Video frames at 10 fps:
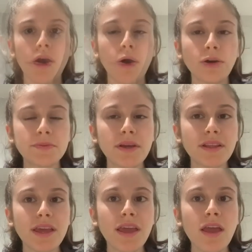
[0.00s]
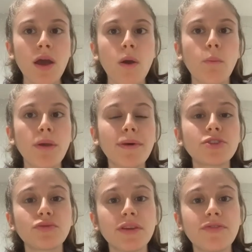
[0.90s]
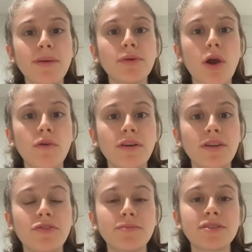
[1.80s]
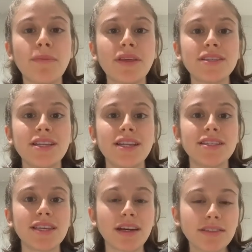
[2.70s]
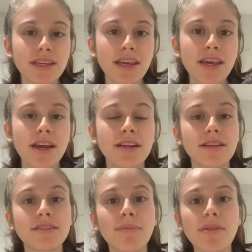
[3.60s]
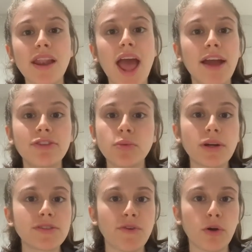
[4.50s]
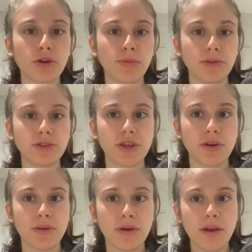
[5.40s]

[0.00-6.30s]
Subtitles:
Ultimately, we must reframe COVID from something seen as guilty to something that everyone is vulnerable to.